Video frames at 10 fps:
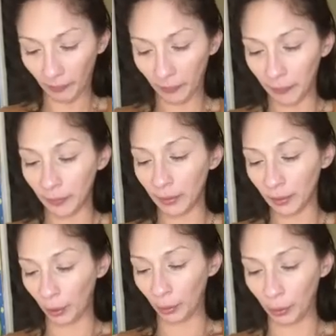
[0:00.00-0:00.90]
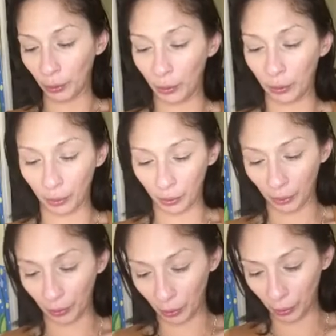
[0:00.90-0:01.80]
So
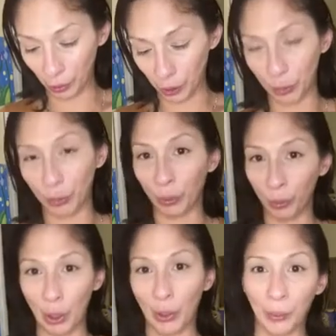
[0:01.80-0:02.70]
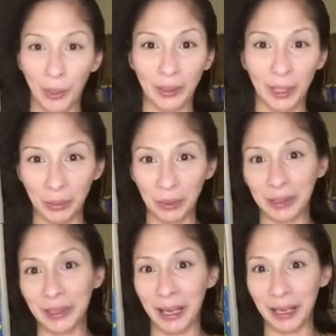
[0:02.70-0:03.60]
you just want to walk away. That was
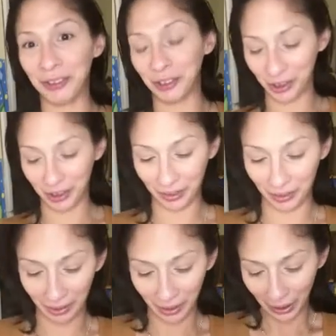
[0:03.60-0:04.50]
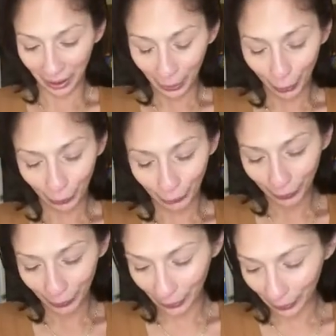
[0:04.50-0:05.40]
that energy. All
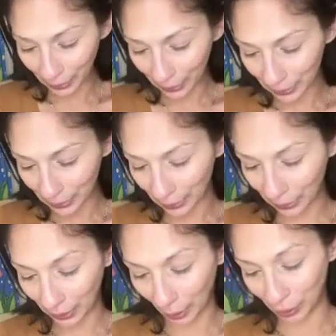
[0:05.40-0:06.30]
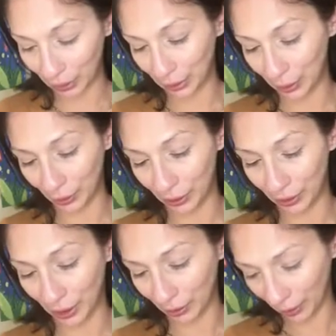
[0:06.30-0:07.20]
right, that was your
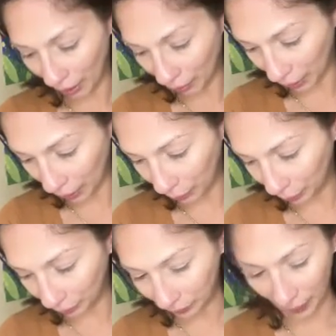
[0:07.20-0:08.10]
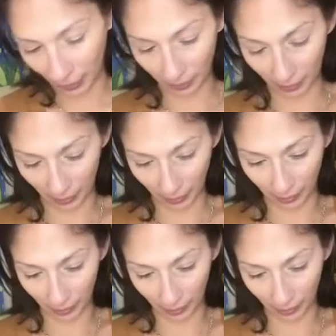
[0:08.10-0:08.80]
desired outcome. And then